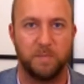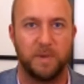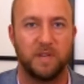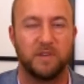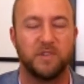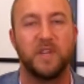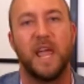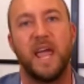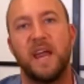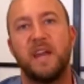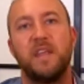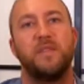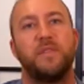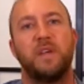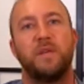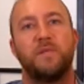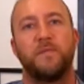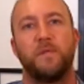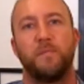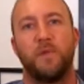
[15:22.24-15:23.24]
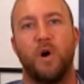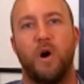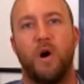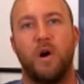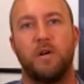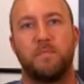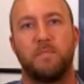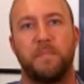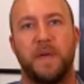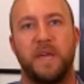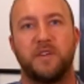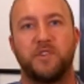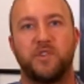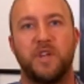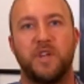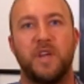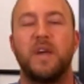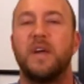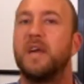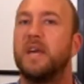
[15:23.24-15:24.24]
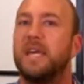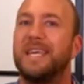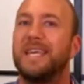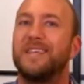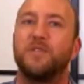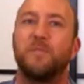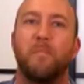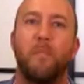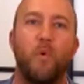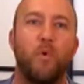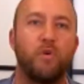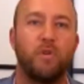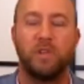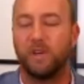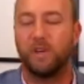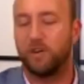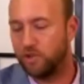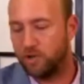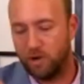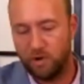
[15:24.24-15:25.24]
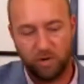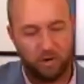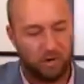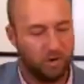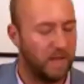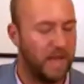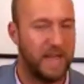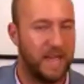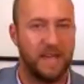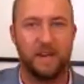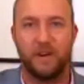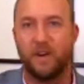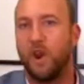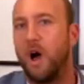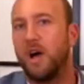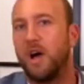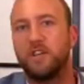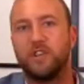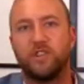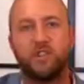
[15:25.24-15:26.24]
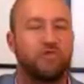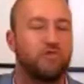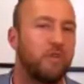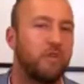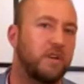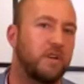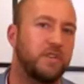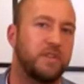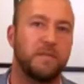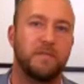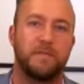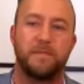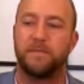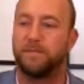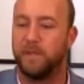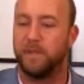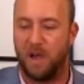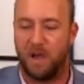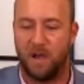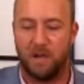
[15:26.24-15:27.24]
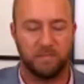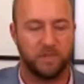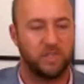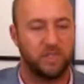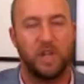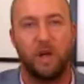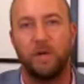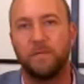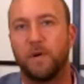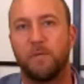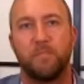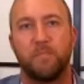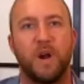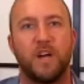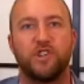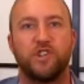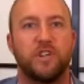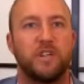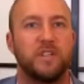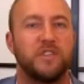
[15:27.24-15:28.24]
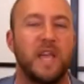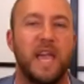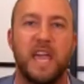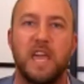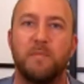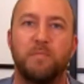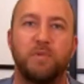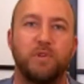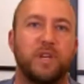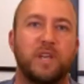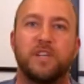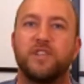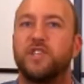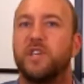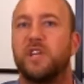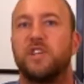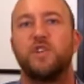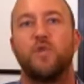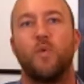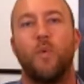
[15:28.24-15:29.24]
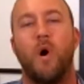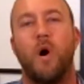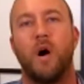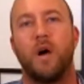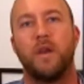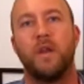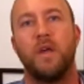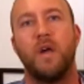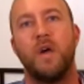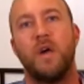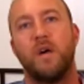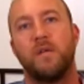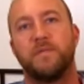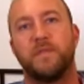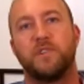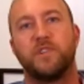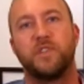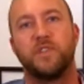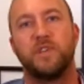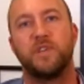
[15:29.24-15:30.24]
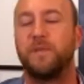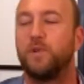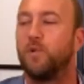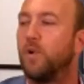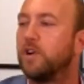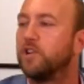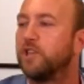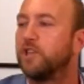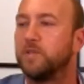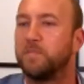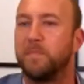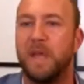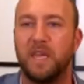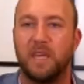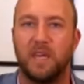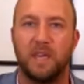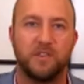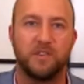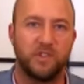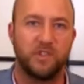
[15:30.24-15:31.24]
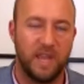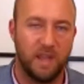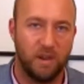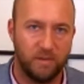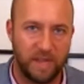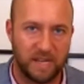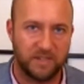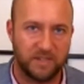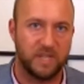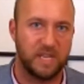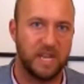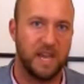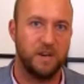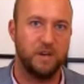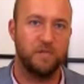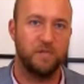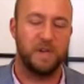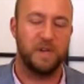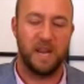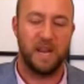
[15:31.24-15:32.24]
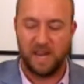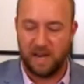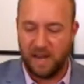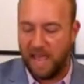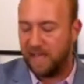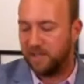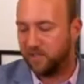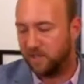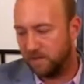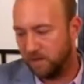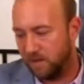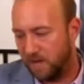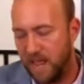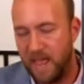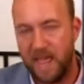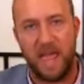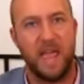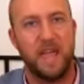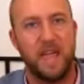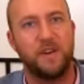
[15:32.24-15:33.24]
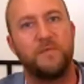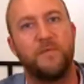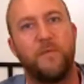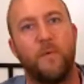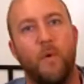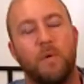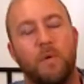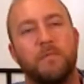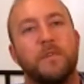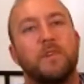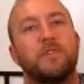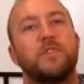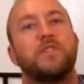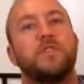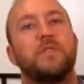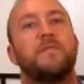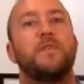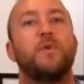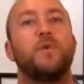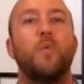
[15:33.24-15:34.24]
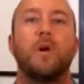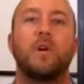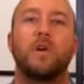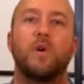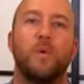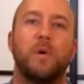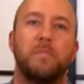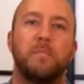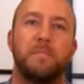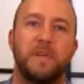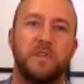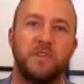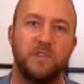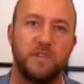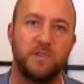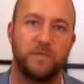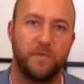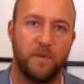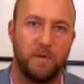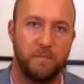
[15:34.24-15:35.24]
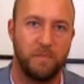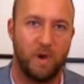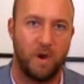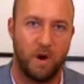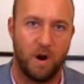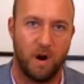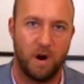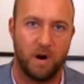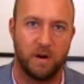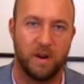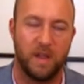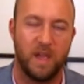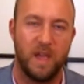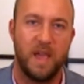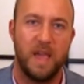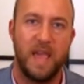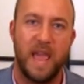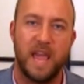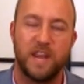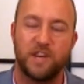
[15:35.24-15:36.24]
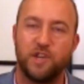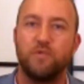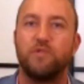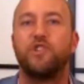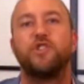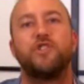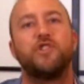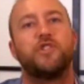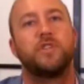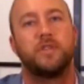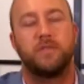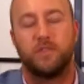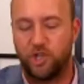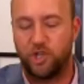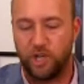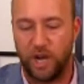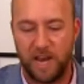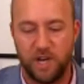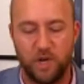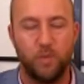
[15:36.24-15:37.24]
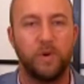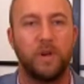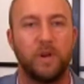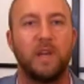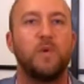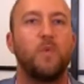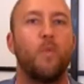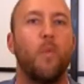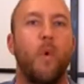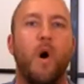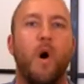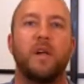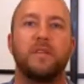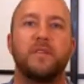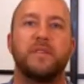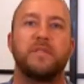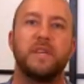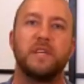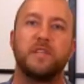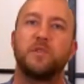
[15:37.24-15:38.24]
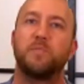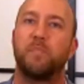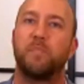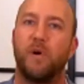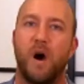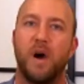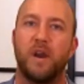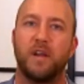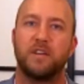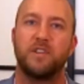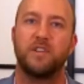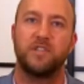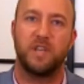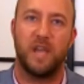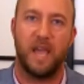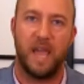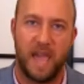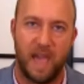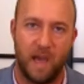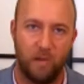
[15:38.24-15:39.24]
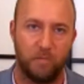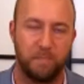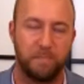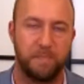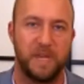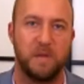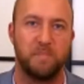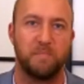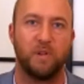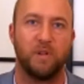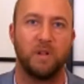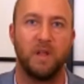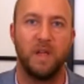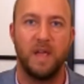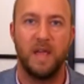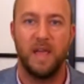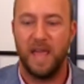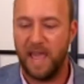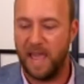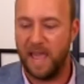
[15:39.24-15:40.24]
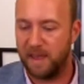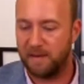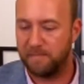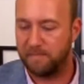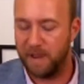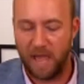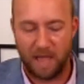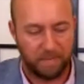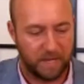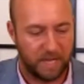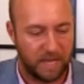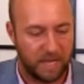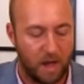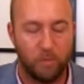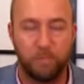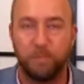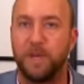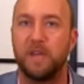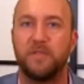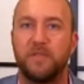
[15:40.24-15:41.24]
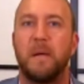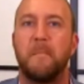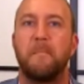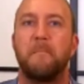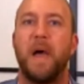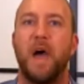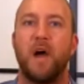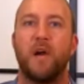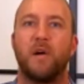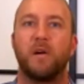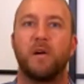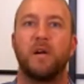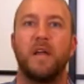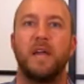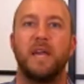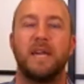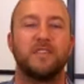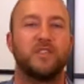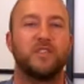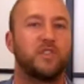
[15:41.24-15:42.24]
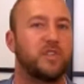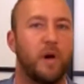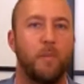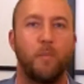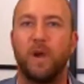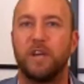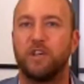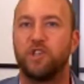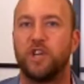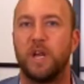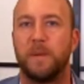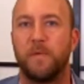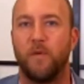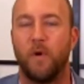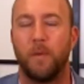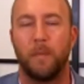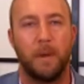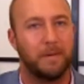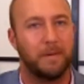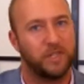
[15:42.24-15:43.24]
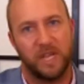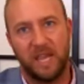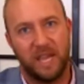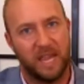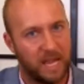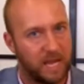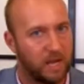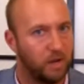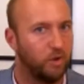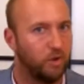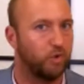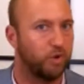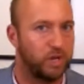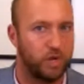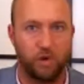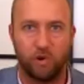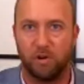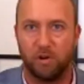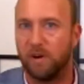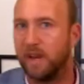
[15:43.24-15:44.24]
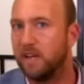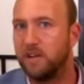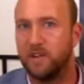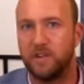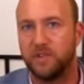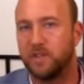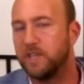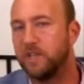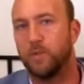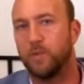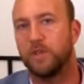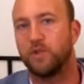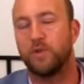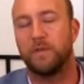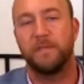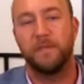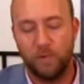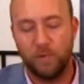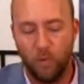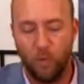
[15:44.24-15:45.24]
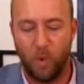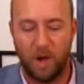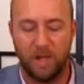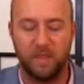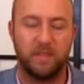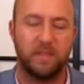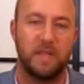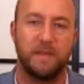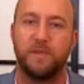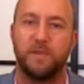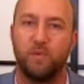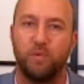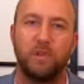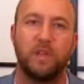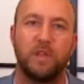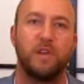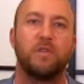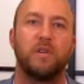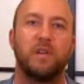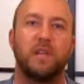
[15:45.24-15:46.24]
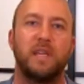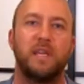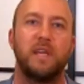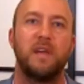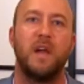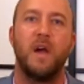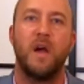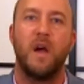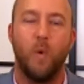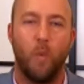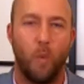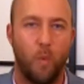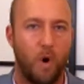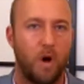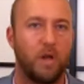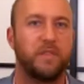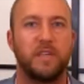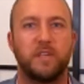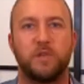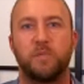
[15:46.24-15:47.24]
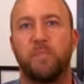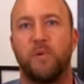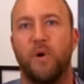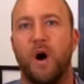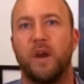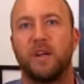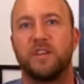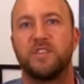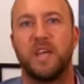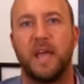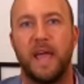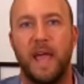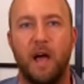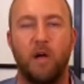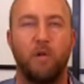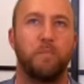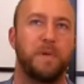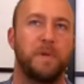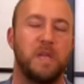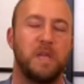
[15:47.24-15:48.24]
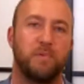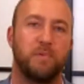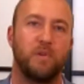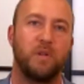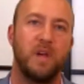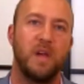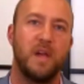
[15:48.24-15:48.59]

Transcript: because anything from the heart-based is immortal and eternal and non-destructive self-compression. It's able to continue on, versus if you are just making a sale, that's the end of it. It has an end form, versus if you are going business from the heart and you genuinely want this product to help people and help get them better in some way, shape, or form. I'm not saying heal or cure any disease whatsoever. If you literally want this product to help people,